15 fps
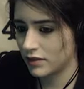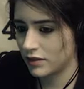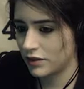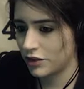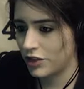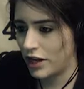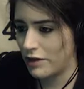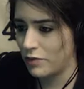It's
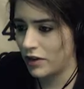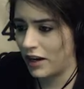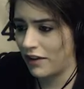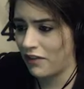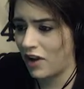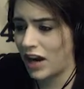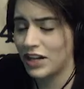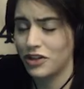a shame
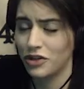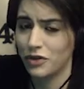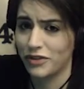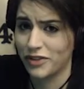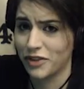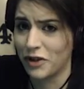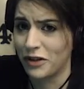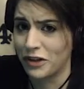whatever I choose
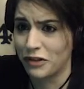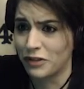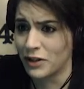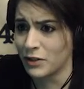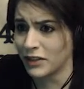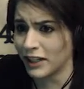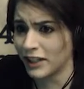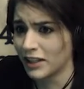is going to
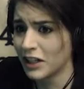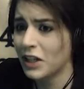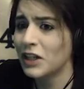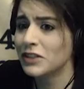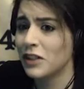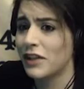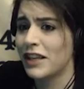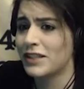ruin it.
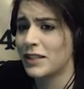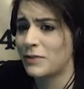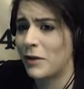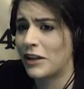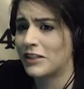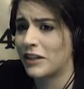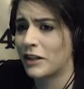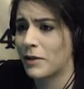So this is
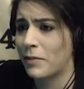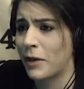basically